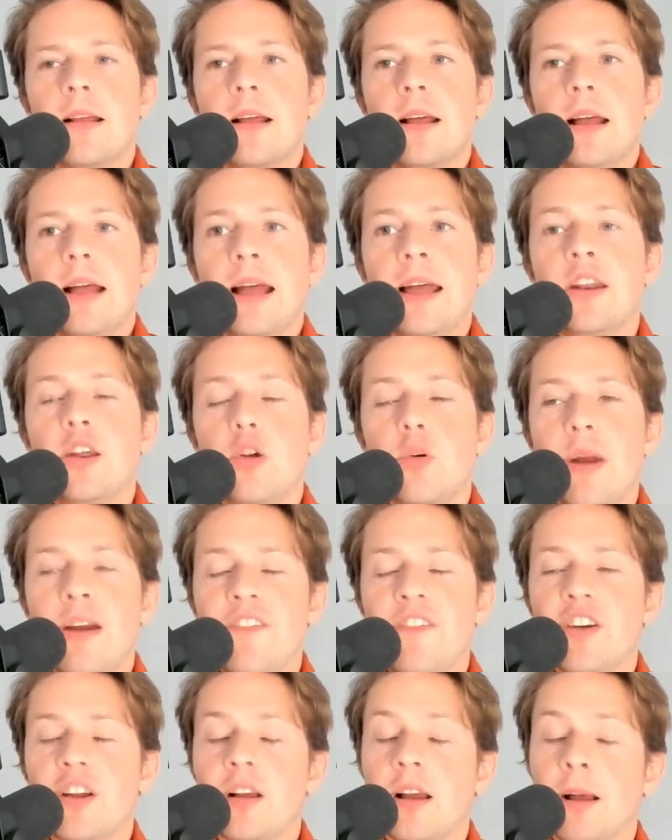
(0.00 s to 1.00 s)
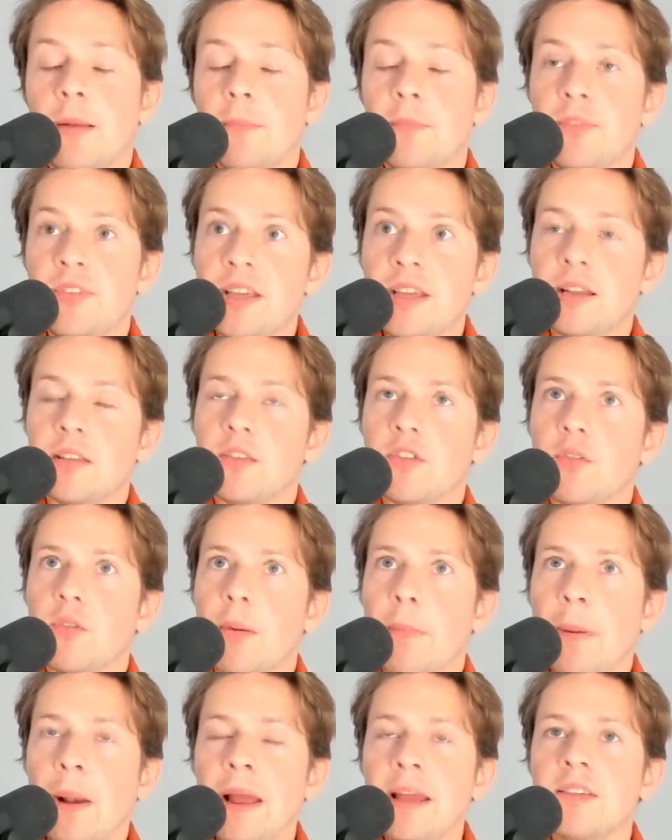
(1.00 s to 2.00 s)
And whoever comes in to
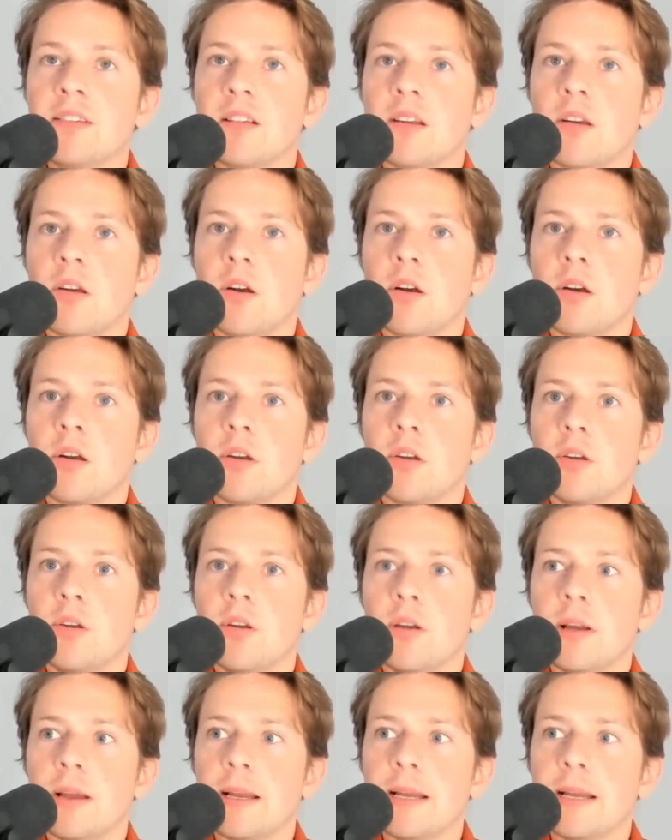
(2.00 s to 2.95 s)
replace Lukaku